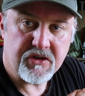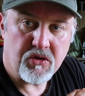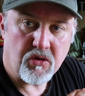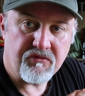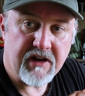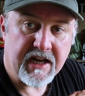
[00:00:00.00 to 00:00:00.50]

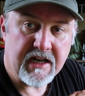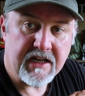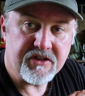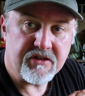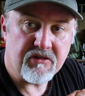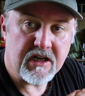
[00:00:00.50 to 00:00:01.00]

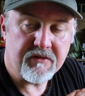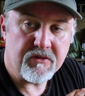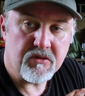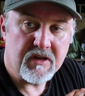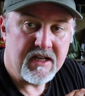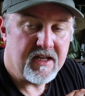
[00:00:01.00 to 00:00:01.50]
non-regulated
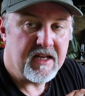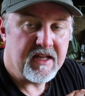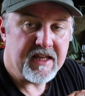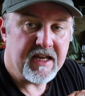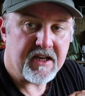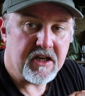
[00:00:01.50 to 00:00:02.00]
rifle,
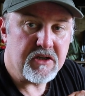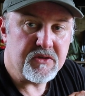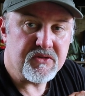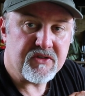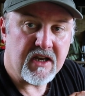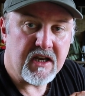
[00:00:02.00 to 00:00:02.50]
that
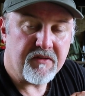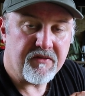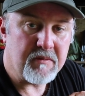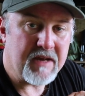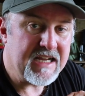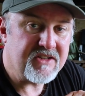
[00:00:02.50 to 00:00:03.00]
goes
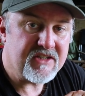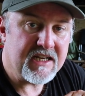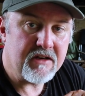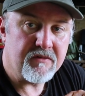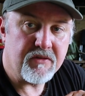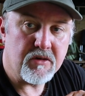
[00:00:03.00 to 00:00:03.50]
from
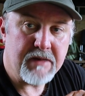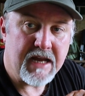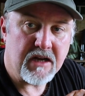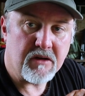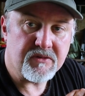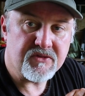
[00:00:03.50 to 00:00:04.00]
18
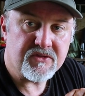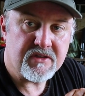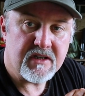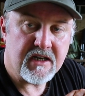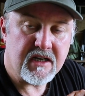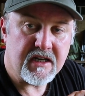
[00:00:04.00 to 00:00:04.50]
foot-pounds
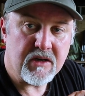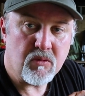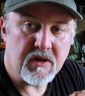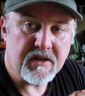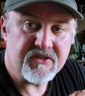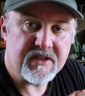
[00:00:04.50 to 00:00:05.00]
in
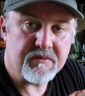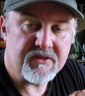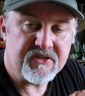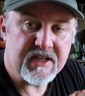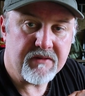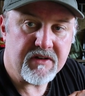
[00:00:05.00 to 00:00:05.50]

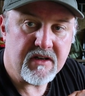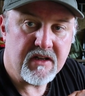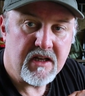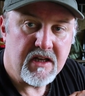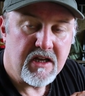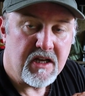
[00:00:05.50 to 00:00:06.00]
177
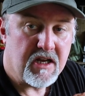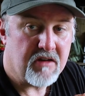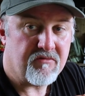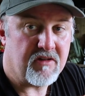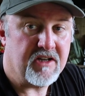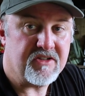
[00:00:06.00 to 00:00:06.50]

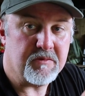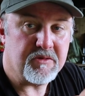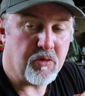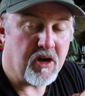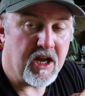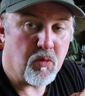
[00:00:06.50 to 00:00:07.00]
right up to
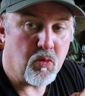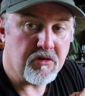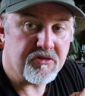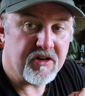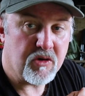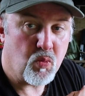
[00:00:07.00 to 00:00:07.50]
an
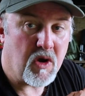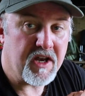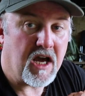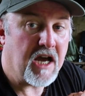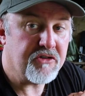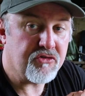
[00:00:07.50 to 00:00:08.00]
eye-watering
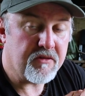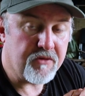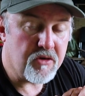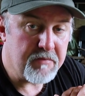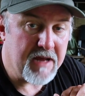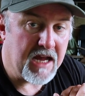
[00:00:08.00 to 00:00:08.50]
100
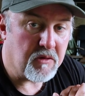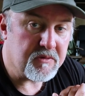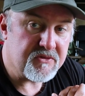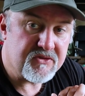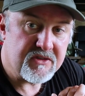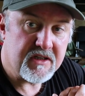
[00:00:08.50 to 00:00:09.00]

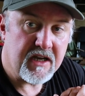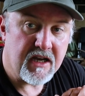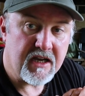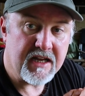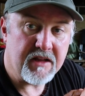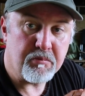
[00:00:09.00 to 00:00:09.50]
foot-pounds
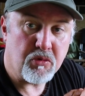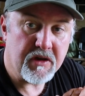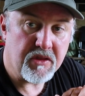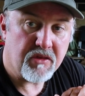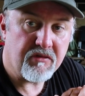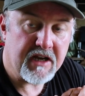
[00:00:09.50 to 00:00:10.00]
in
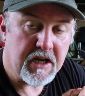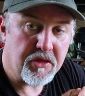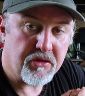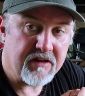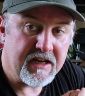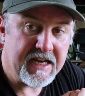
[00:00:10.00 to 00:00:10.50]

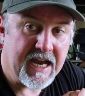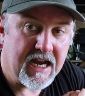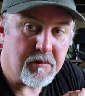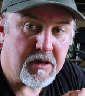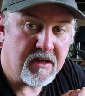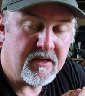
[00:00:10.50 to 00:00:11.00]
.303
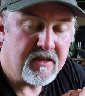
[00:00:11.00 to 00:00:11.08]
caliber.